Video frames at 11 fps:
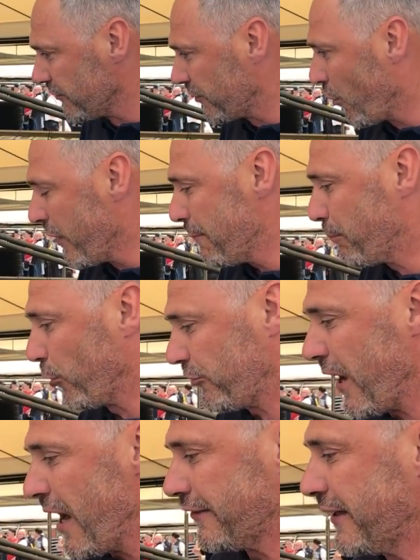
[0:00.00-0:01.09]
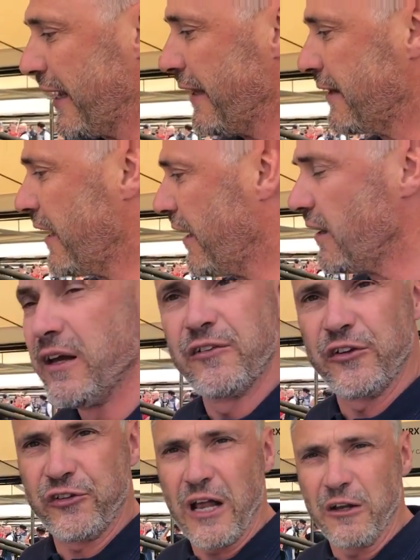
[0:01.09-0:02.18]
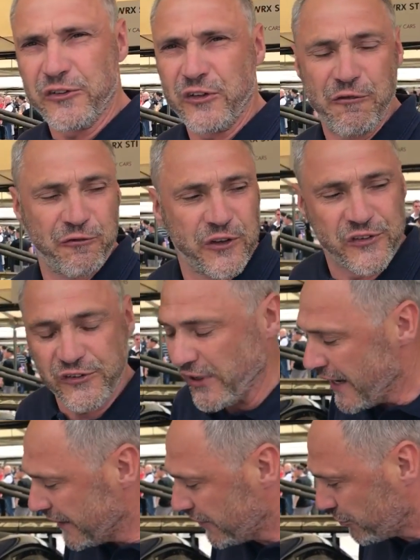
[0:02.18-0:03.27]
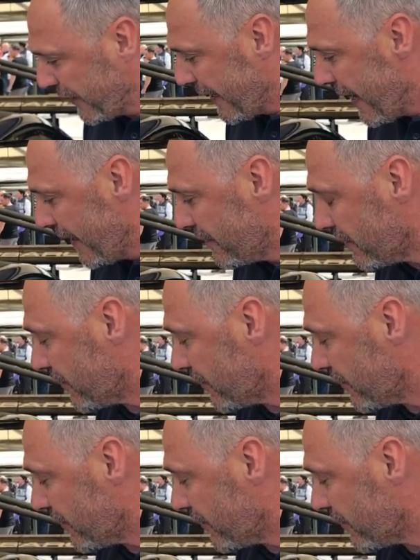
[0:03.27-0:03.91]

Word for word: so we push hard to get the, the shell stiffness as high as we can.